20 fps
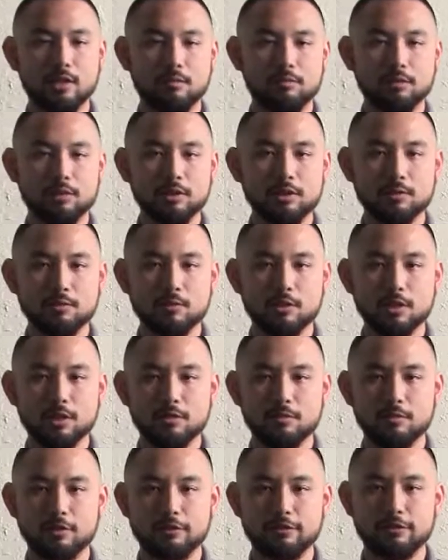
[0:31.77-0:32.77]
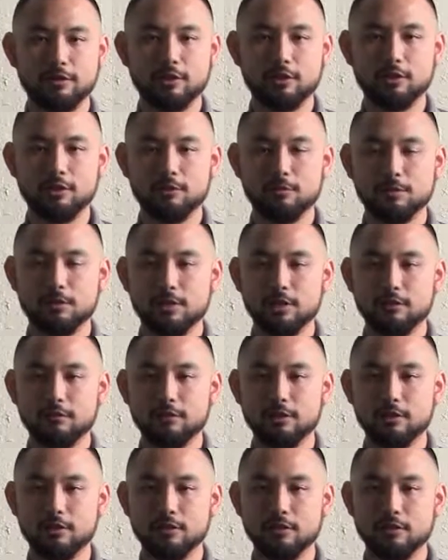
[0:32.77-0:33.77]
please watch my Firearm
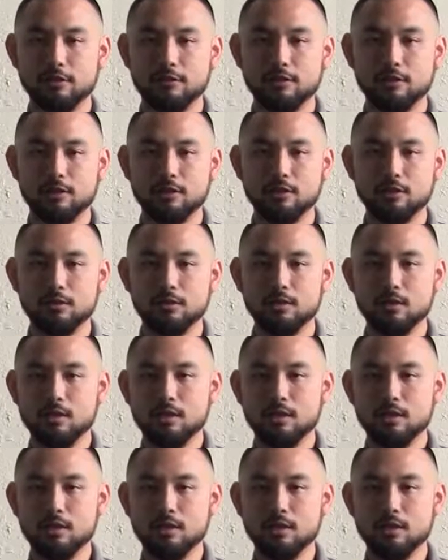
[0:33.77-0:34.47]
Safety video.